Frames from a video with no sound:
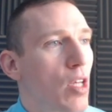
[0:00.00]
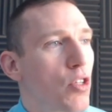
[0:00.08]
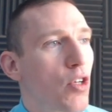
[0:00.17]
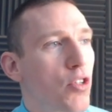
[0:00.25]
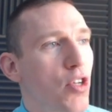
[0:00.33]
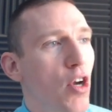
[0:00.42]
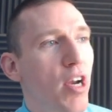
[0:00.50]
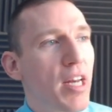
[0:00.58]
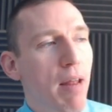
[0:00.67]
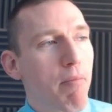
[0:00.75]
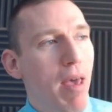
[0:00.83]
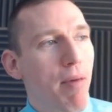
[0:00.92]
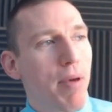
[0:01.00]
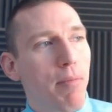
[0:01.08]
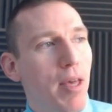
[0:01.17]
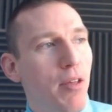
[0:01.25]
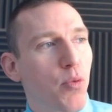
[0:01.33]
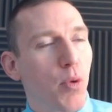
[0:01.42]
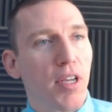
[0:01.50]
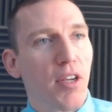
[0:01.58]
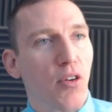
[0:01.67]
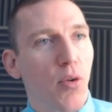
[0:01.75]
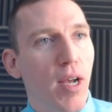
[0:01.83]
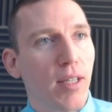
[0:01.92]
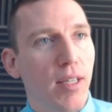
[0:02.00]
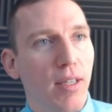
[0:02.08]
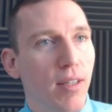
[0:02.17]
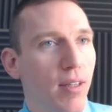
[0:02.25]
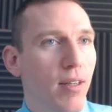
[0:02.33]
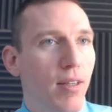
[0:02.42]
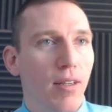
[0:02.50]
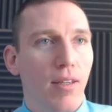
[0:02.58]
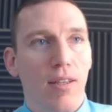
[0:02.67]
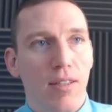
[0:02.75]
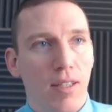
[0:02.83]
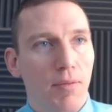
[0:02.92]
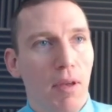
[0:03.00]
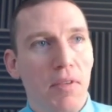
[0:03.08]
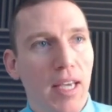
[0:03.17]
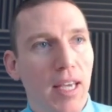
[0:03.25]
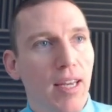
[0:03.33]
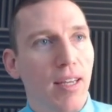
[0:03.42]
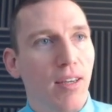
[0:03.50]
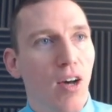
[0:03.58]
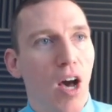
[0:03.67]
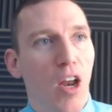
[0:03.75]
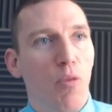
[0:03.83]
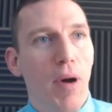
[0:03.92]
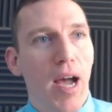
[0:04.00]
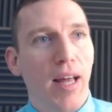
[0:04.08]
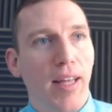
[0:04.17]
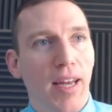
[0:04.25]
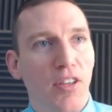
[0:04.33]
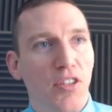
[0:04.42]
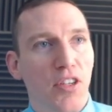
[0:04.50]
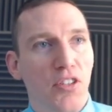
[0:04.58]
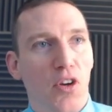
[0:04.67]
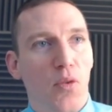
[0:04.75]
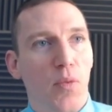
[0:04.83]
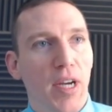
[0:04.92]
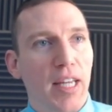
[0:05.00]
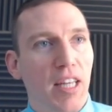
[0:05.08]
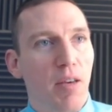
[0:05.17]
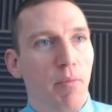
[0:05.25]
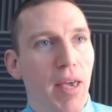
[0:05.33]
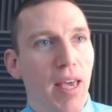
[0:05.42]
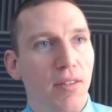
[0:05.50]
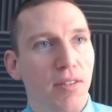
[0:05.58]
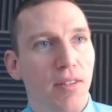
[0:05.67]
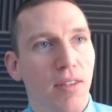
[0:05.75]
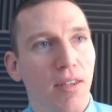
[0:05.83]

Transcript: So it's starting that map MS working correctly. Sometimes I get into autopilot I just start reading the commands.